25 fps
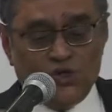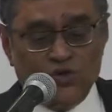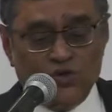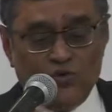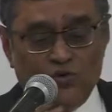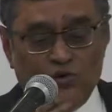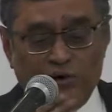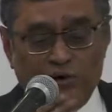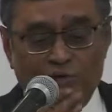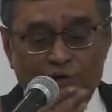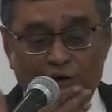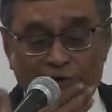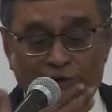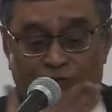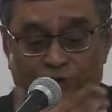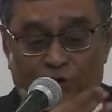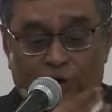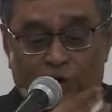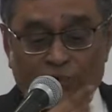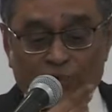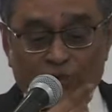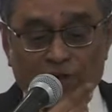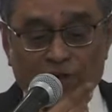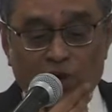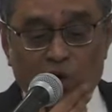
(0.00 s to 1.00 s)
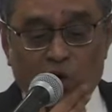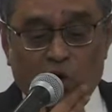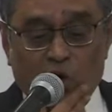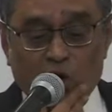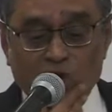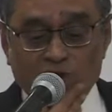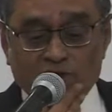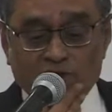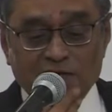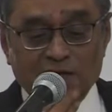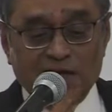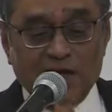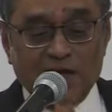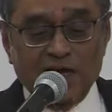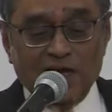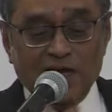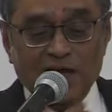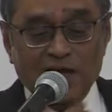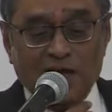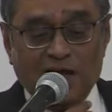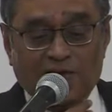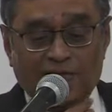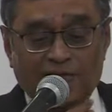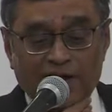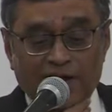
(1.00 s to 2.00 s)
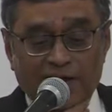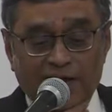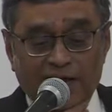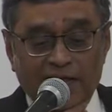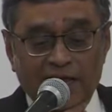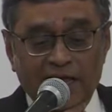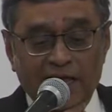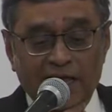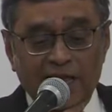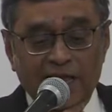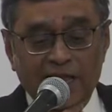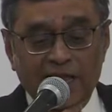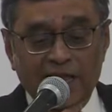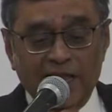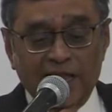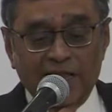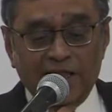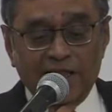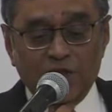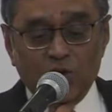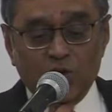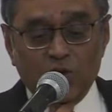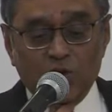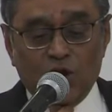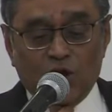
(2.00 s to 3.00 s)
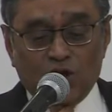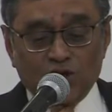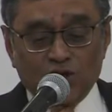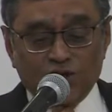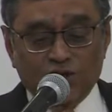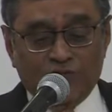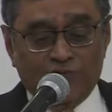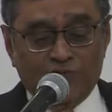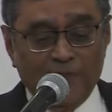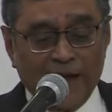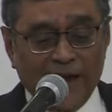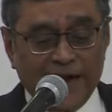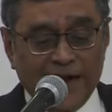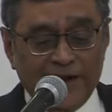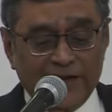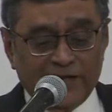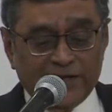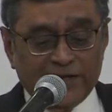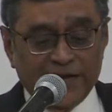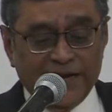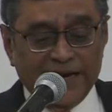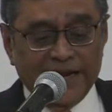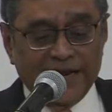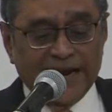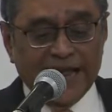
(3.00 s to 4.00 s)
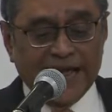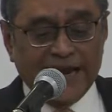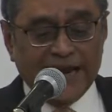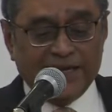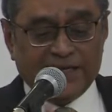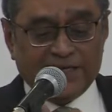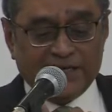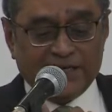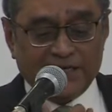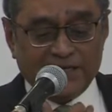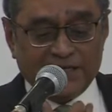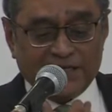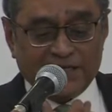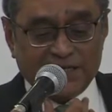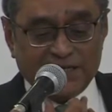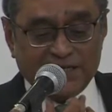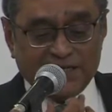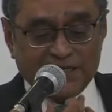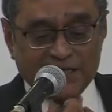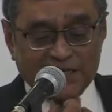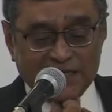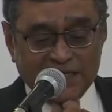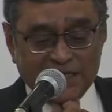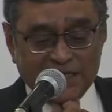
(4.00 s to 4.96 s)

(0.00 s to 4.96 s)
to reform the laws governing Hindu laws of marriage and inheritance.